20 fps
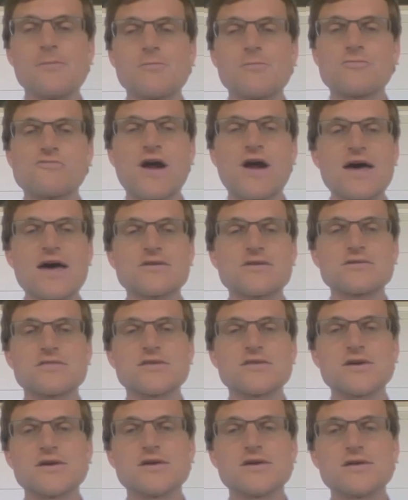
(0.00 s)
rather
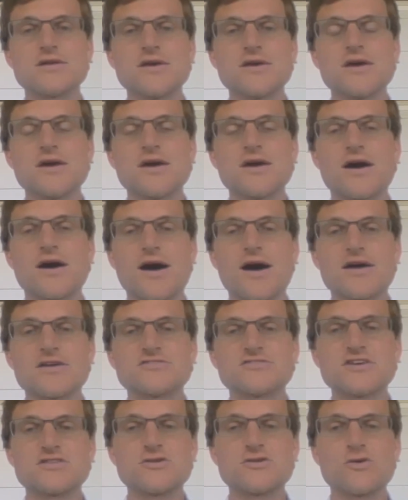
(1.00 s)
than,
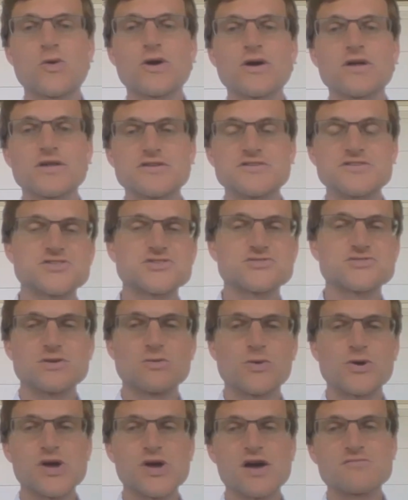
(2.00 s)
say, the oil industry,
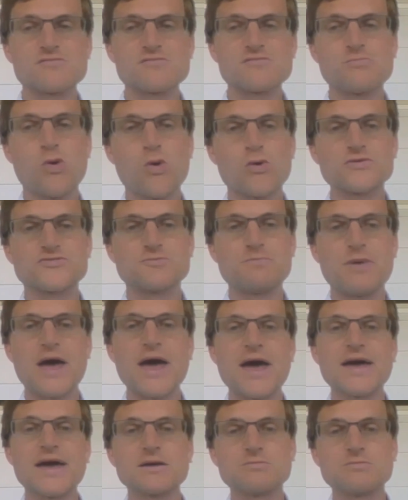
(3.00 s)
where you have ports
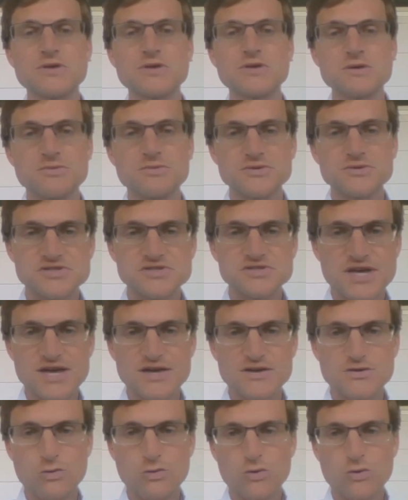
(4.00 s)
paying people to
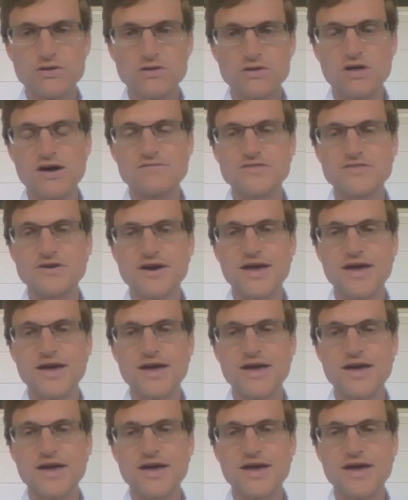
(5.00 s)
take oil off their